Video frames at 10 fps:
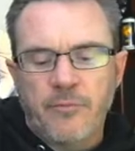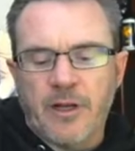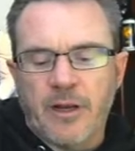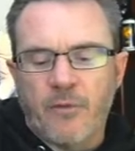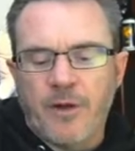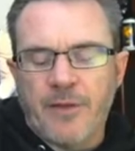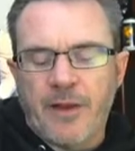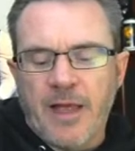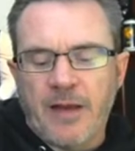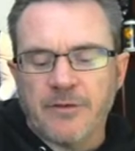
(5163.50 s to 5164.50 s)
I want
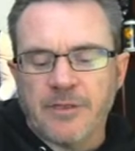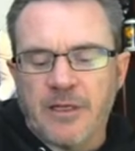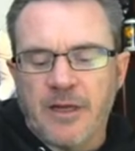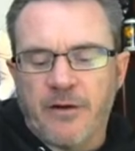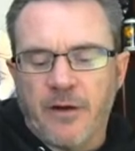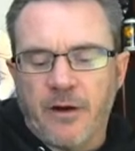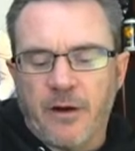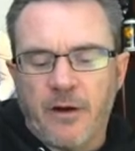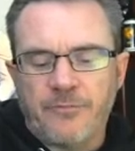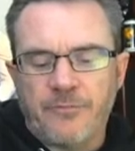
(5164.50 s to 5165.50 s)
that accuracy down
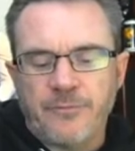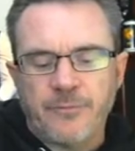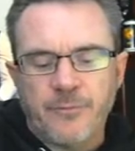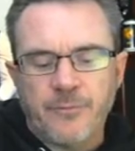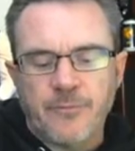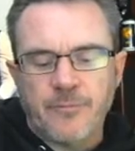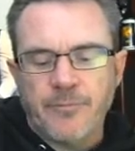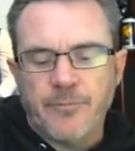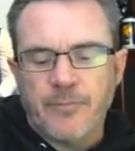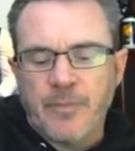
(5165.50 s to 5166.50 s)

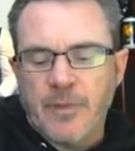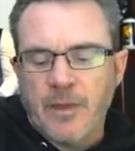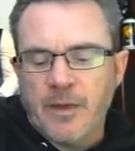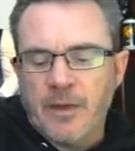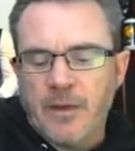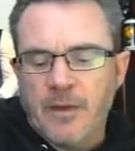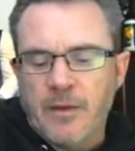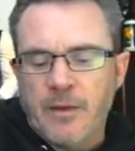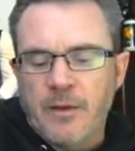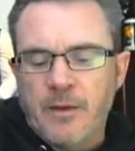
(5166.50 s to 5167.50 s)

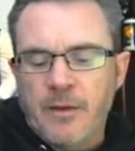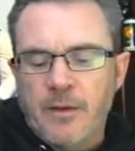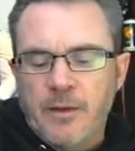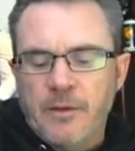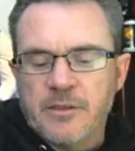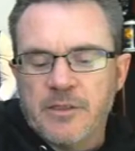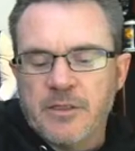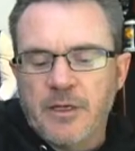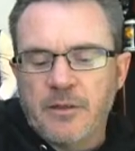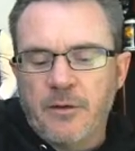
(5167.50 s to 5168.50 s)
off.
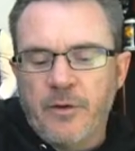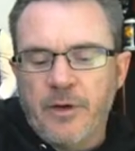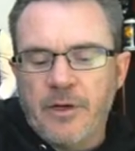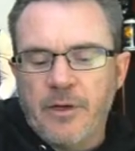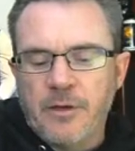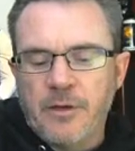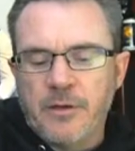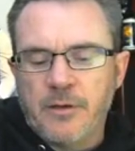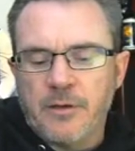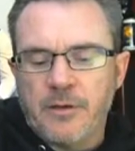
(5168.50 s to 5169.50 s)
Stun Lloyd.
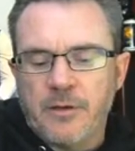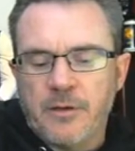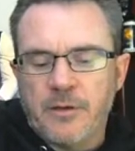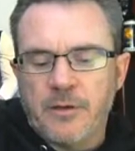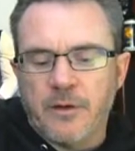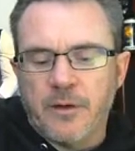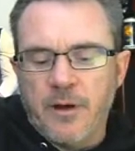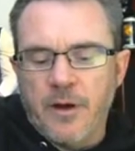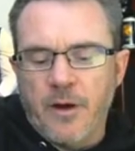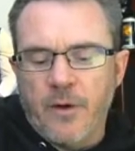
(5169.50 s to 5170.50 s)

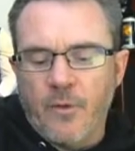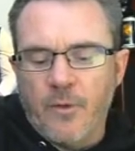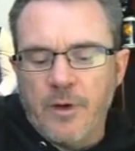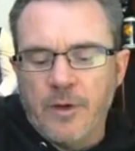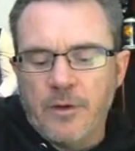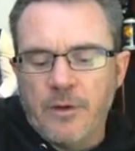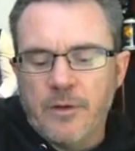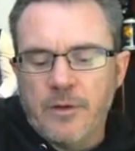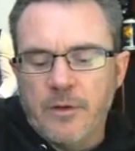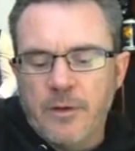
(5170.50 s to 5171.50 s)
No.
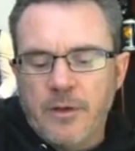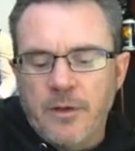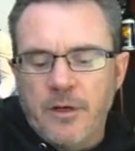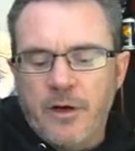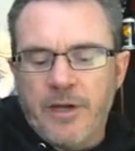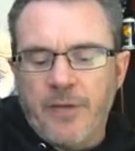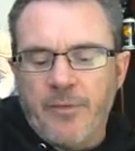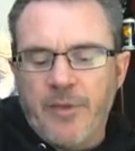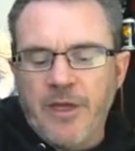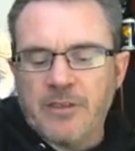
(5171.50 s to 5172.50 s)
Okay,
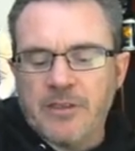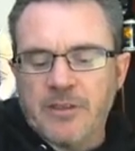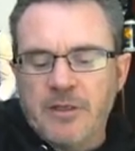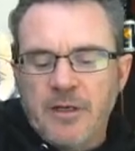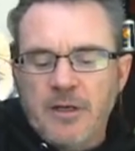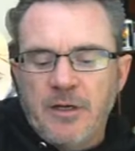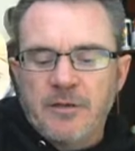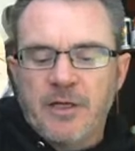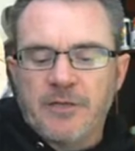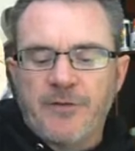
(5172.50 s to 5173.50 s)
this
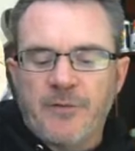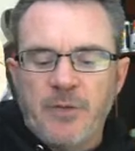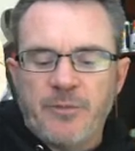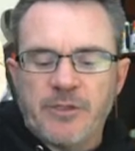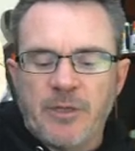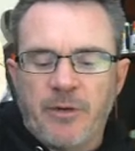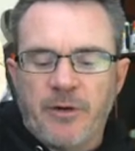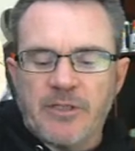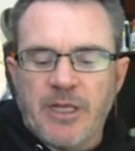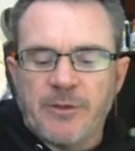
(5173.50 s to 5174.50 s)
does 15%
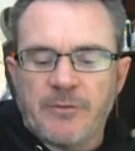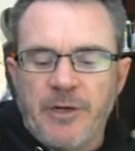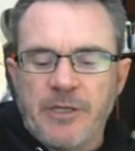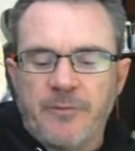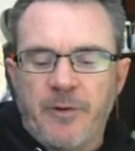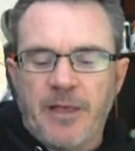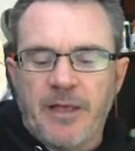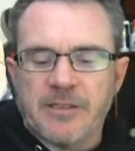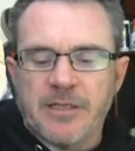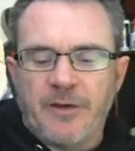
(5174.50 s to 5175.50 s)
bonus damage for each foe that
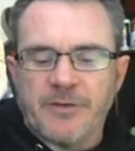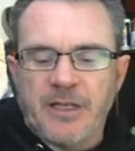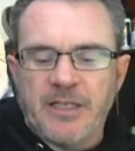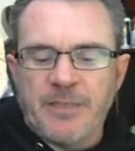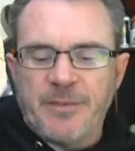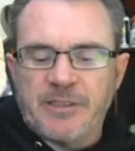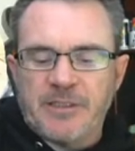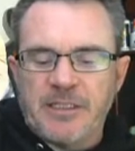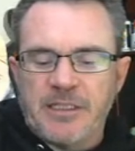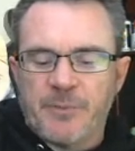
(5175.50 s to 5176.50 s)
has stealth, so that's going to be
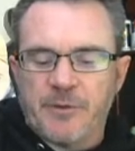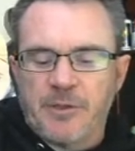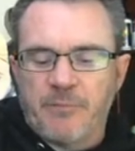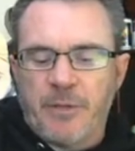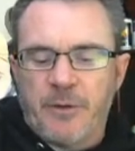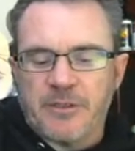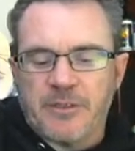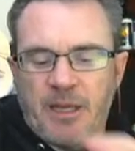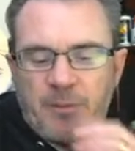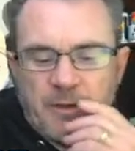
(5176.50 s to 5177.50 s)
60% bonus
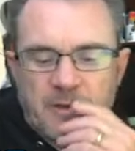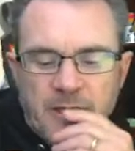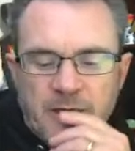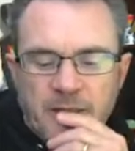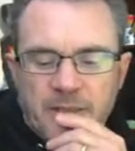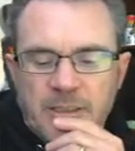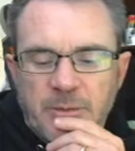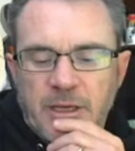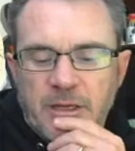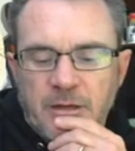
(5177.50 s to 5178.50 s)
damage. Let's see
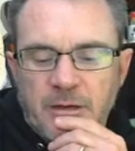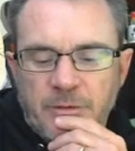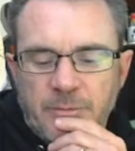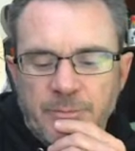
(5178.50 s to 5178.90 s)
what he can do.